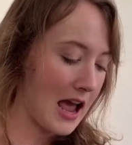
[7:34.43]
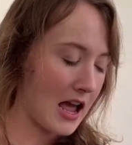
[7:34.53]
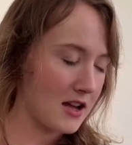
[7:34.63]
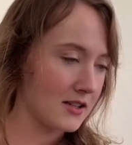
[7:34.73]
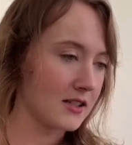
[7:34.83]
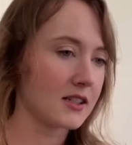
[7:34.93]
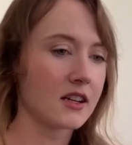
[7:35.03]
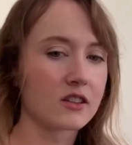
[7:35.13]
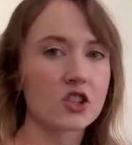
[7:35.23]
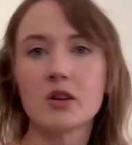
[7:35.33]
And
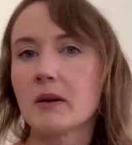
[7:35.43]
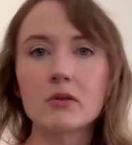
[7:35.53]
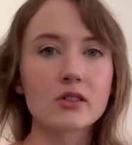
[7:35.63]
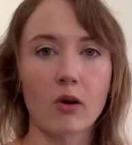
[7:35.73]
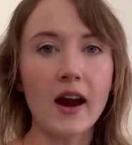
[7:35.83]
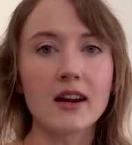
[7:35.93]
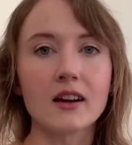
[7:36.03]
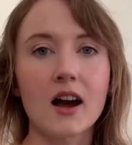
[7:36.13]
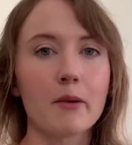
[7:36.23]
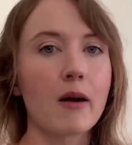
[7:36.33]
the shipping was
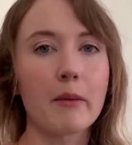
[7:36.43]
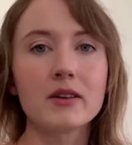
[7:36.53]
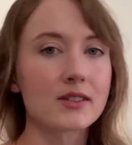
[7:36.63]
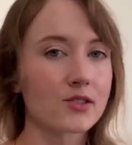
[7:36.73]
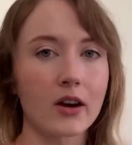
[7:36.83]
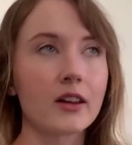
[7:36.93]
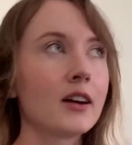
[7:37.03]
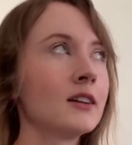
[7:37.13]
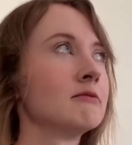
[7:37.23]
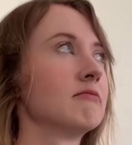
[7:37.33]
great. I'm in
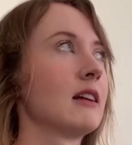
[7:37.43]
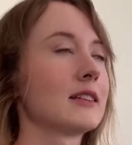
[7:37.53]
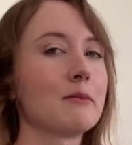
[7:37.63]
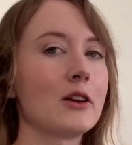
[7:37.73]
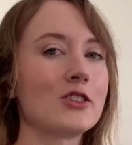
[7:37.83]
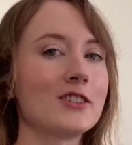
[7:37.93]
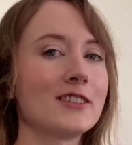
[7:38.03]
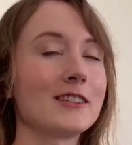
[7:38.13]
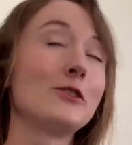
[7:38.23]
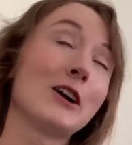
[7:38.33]
Australia, as I
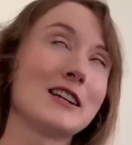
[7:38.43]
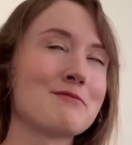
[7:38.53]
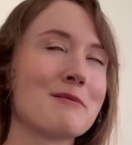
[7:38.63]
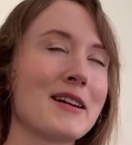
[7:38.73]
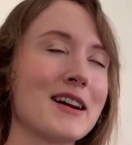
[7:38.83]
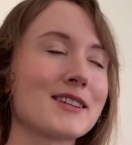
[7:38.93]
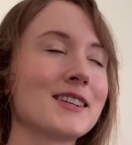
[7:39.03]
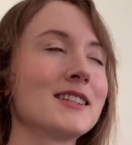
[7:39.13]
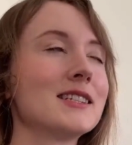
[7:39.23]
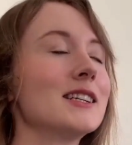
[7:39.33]
mentioned, if you can't tell by my
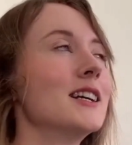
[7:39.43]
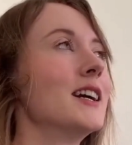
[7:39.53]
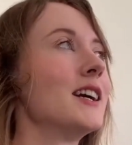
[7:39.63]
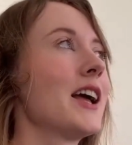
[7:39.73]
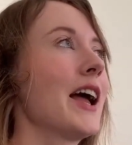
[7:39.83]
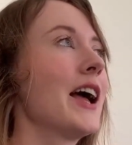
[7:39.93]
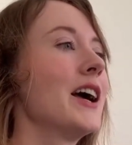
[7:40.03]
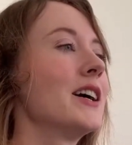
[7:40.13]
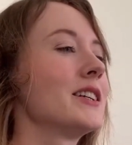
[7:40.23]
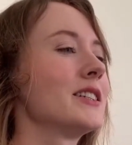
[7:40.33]
accent,
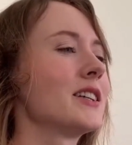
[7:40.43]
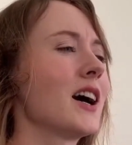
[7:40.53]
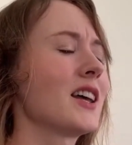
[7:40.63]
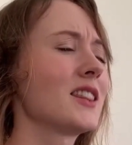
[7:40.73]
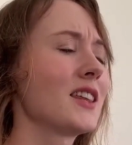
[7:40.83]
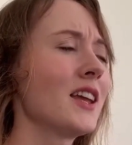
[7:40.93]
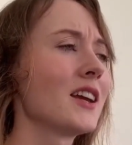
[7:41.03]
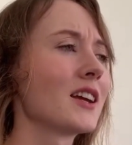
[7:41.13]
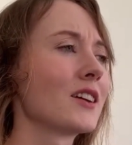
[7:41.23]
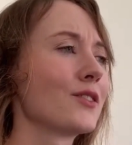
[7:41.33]
and I
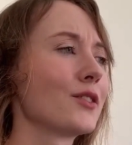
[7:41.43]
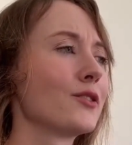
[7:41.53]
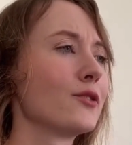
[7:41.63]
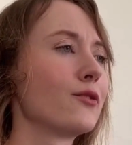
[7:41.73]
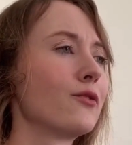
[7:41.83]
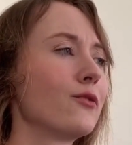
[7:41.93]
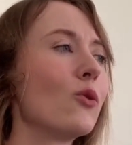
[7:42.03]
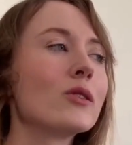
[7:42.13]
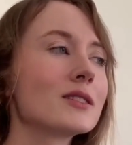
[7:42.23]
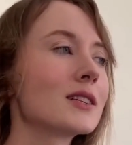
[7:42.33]
think for
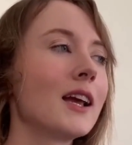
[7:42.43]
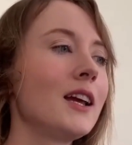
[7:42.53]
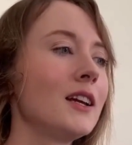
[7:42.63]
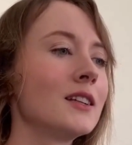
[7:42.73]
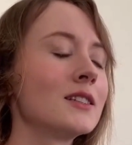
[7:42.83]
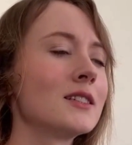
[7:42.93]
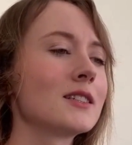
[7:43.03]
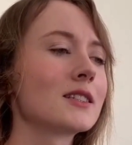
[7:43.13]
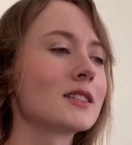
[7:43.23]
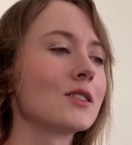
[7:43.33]
4
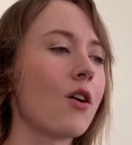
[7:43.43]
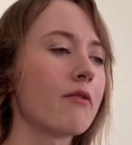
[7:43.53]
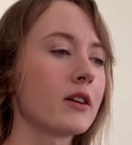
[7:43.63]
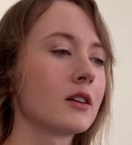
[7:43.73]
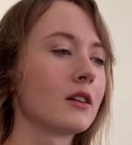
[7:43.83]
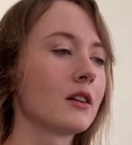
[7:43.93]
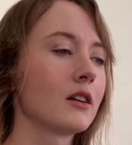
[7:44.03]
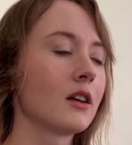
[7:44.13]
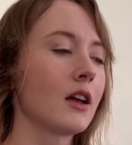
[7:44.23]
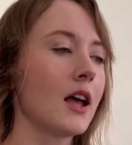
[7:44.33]
skeins of it,
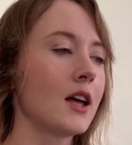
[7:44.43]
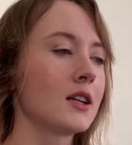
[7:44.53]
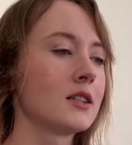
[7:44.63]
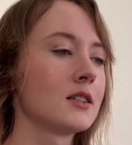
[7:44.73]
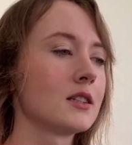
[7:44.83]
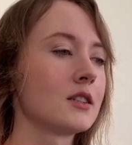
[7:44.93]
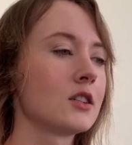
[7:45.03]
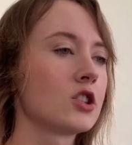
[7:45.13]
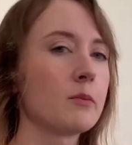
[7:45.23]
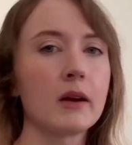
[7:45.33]
and
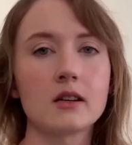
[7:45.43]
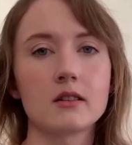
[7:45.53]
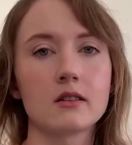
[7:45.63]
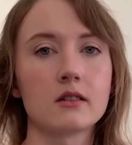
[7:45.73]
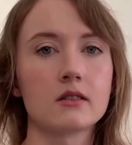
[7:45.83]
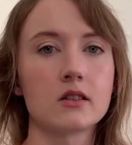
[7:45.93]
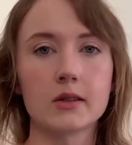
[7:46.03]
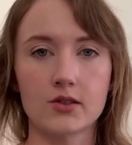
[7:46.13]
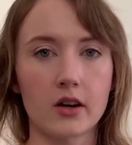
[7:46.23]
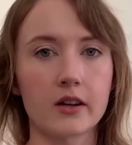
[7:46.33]
the shipping
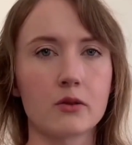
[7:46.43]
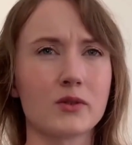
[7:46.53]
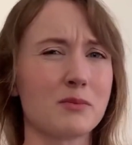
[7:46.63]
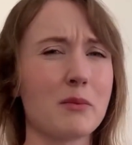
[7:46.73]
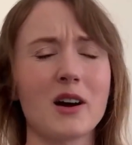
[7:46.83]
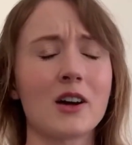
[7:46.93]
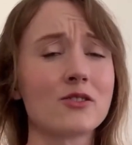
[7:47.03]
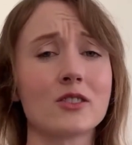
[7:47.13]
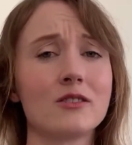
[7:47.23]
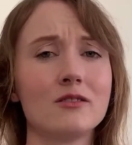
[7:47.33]
to Australia was maybe
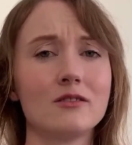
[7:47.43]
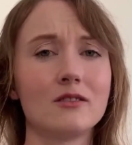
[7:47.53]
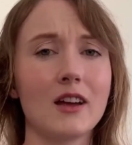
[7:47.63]
100